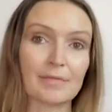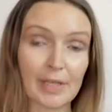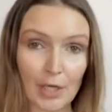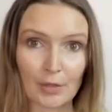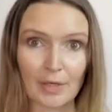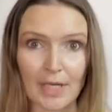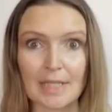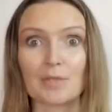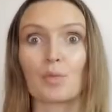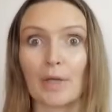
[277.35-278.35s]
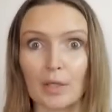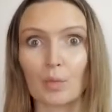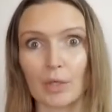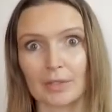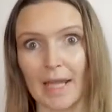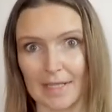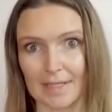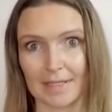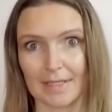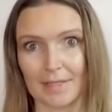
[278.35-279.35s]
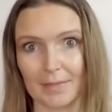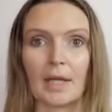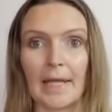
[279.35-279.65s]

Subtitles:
video is real-world assets.